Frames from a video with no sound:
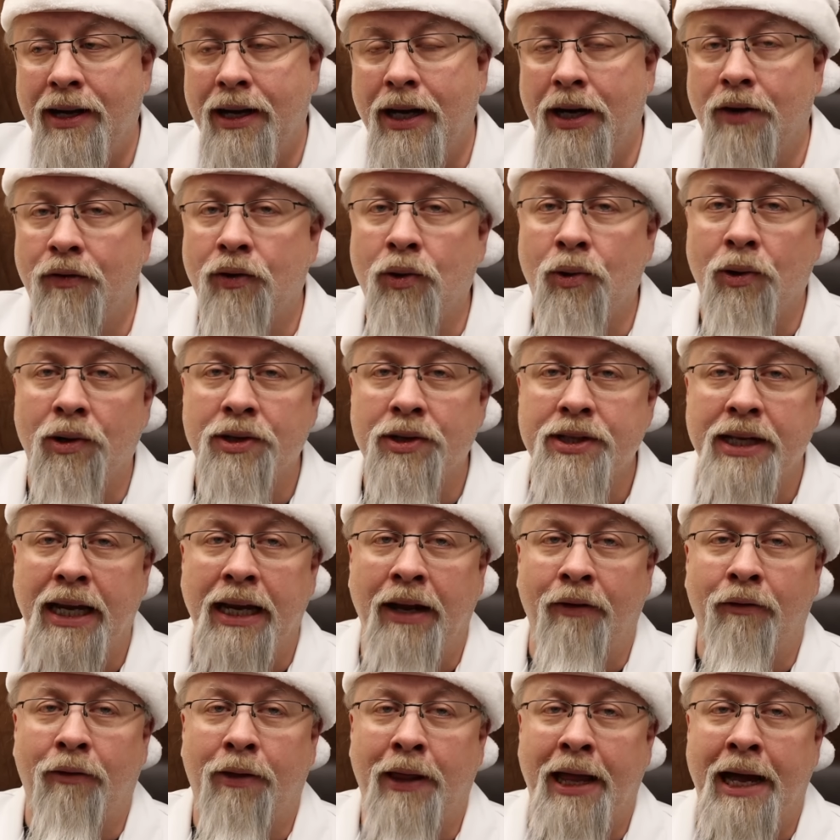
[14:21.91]
and of course
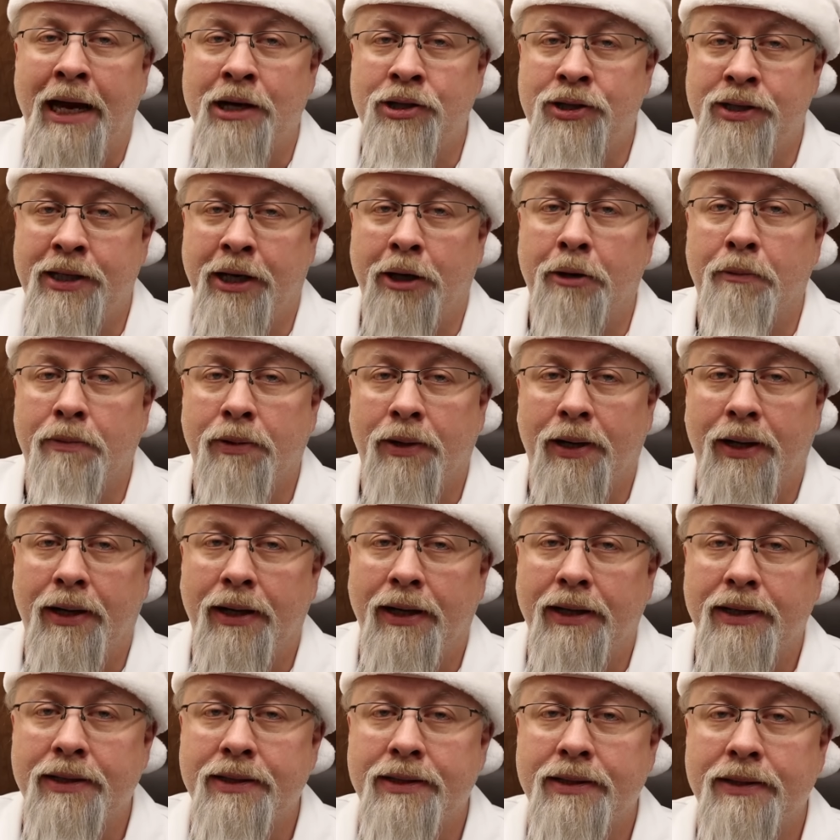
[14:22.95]
any flash sale
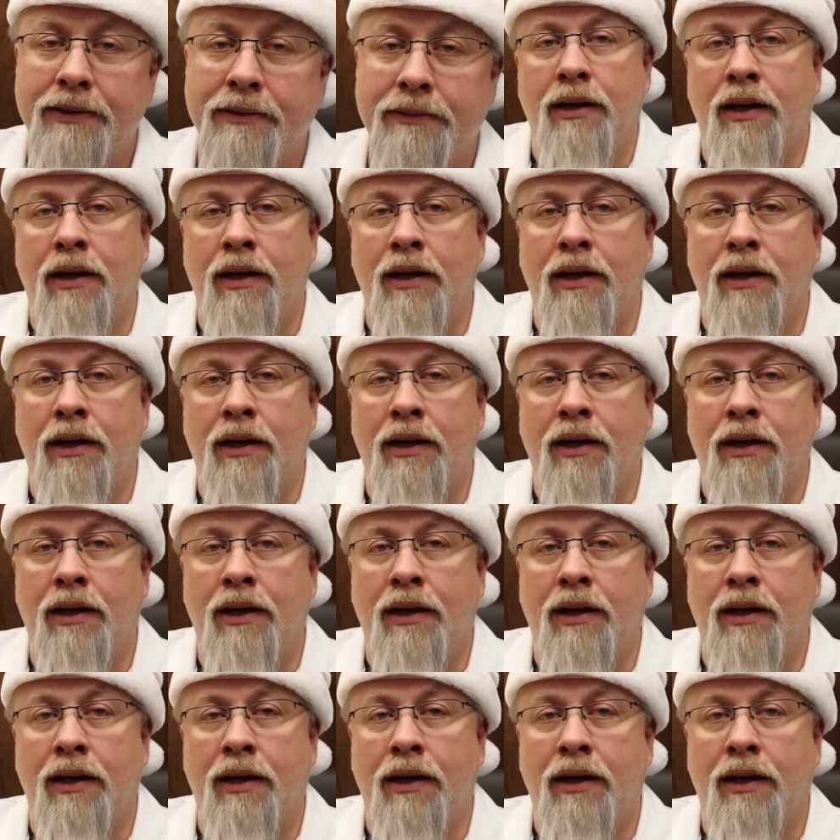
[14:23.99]
products.